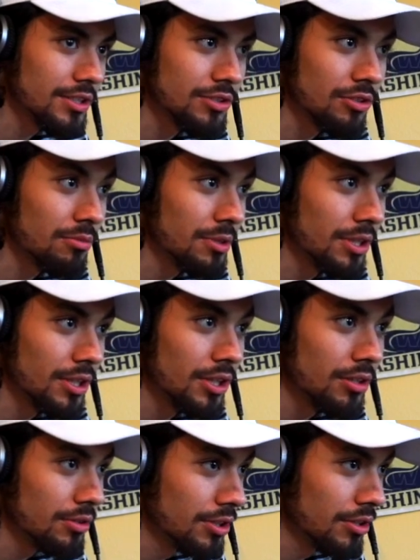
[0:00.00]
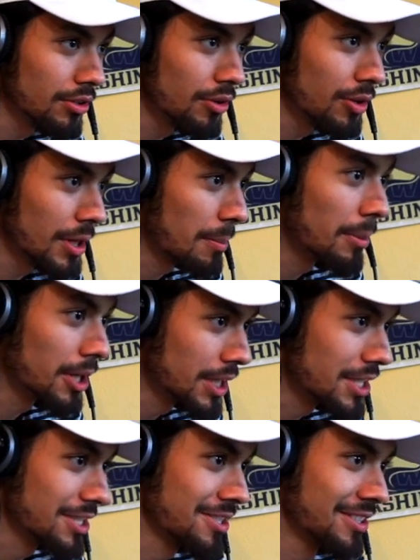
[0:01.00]
just told me to go, go get
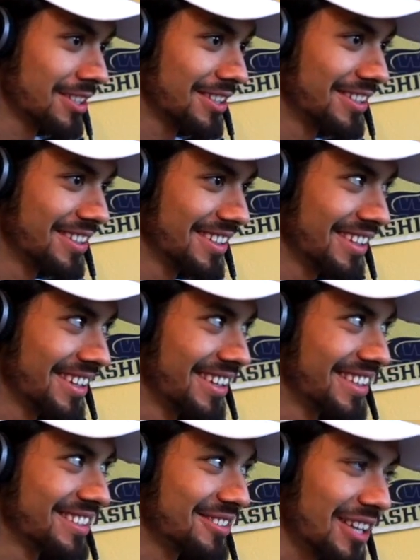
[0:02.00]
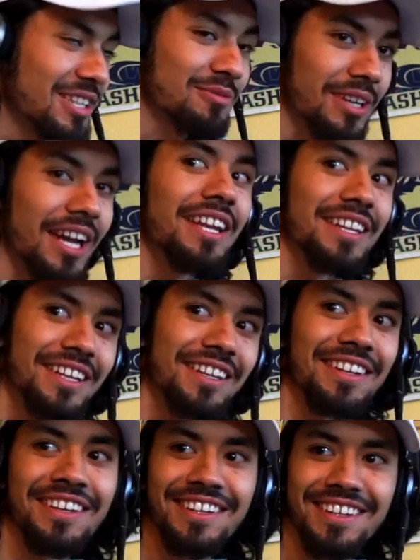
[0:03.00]
buckets. So that's what I
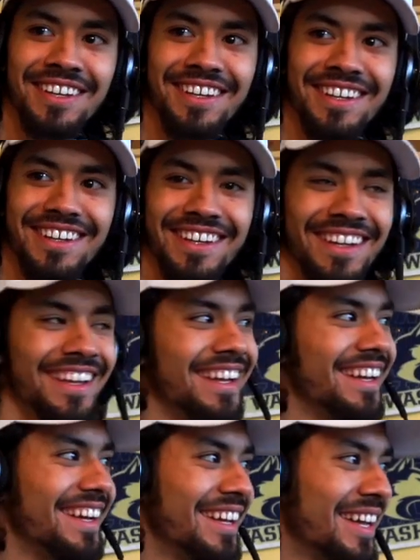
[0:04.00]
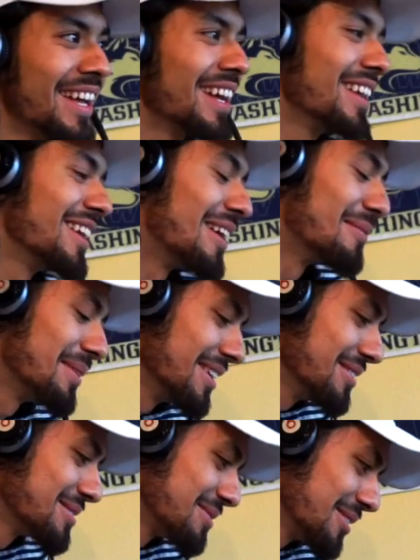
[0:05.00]
did. No, but
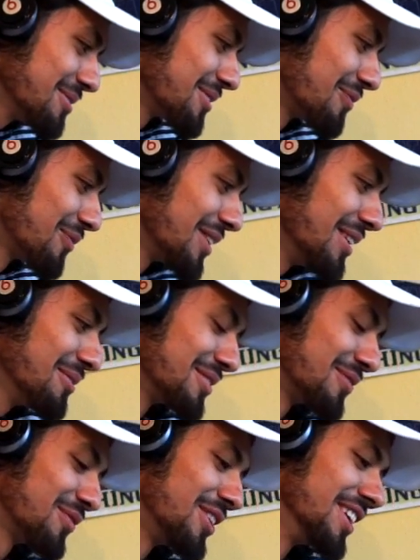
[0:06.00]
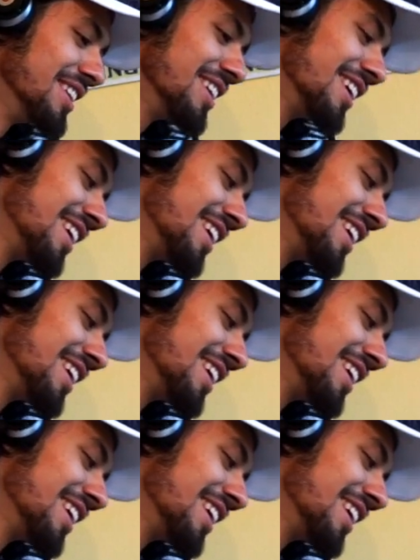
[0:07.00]
it was fun.